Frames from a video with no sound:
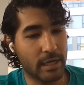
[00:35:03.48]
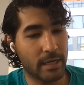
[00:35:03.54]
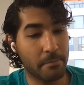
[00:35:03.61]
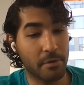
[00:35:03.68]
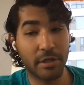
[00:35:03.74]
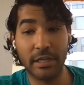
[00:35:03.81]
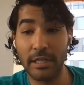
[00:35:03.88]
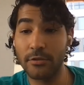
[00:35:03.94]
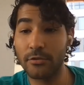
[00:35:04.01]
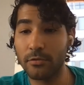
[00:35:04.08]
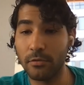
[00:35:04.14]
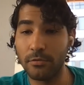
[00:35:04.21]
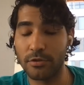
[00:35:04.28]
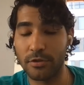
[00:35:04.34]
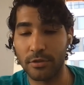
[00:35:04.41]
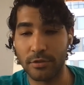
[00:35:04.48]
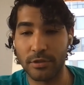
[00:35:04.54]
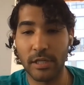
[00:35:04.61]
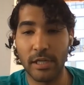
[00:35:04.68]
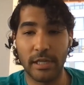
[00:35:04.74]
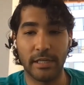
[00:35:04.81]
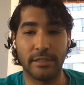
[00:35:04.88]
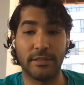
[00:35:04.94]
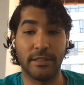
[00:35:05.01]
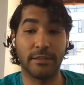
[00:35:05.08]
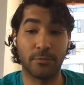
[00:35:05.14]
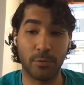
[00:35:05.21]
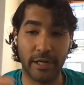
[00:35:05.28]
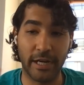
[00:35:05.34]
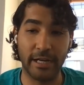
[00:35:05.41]
uh, marketing solutions
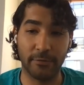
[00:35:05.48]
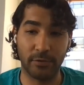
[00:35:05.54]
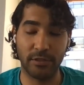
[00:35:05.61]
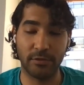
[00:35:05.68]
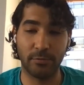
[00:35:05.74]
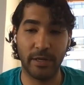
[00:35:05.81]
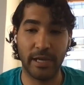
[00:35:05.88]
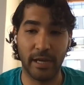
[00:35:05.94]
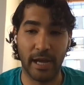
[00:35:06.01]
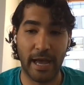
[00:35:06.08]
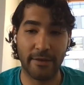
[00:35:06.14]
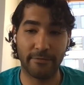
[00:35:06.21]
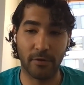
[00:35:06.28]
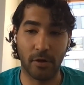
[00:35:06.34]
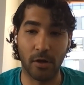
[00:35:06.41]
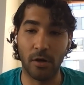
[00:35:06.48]
since we're going since we have